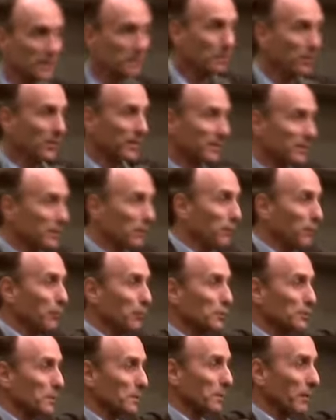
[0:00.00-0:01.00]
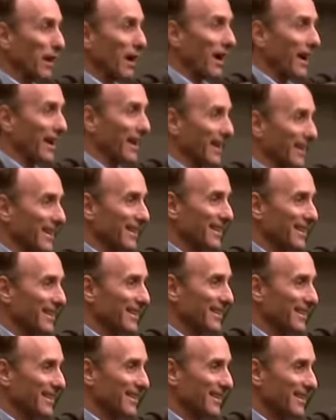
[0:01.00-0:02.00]
Let's put it in the food supply.
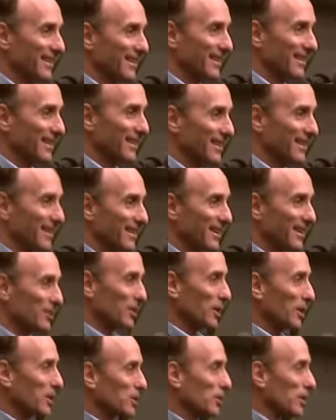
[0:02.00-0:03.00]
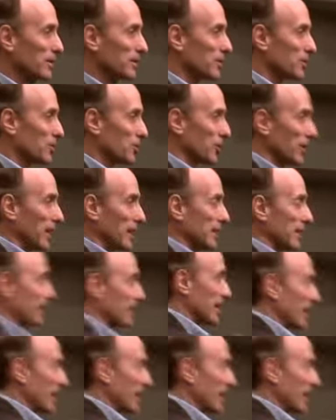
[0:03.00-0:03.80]
So they took the gene